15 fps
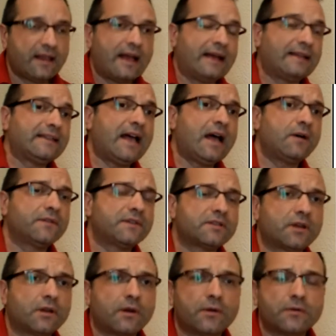And now the
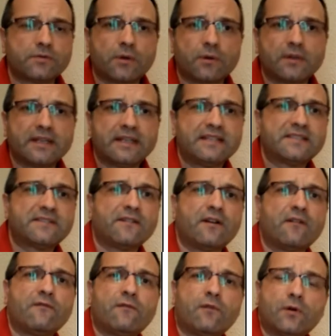tone control is
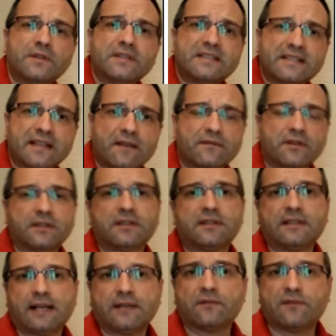47
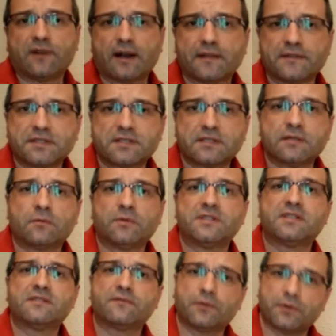nanofarads,
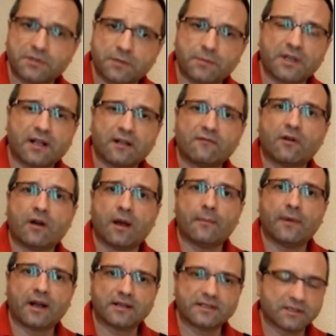which is very typical for
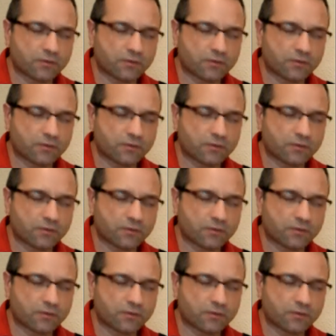humbuckers